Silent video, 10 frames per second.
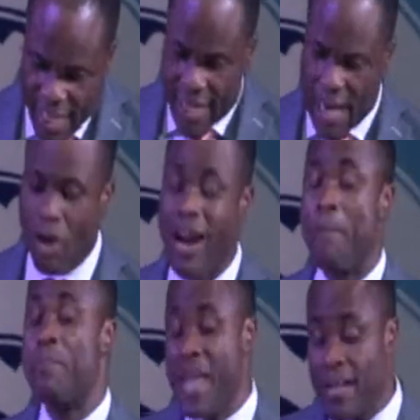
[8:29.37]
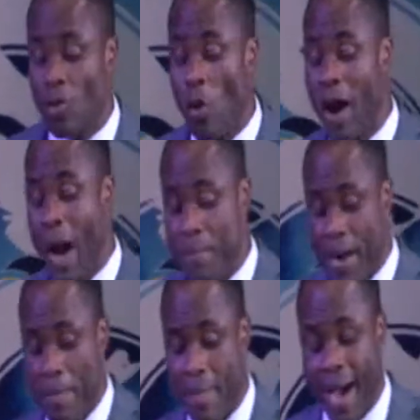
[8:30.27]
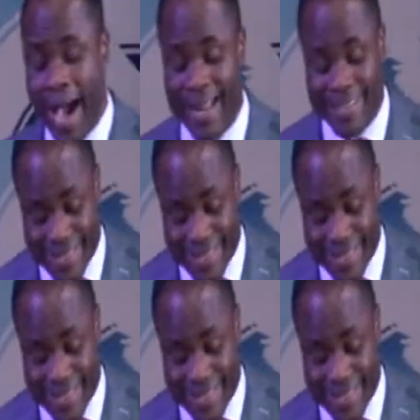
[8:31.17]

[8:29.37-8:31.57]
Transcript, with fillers: the Lord appeared to Abram and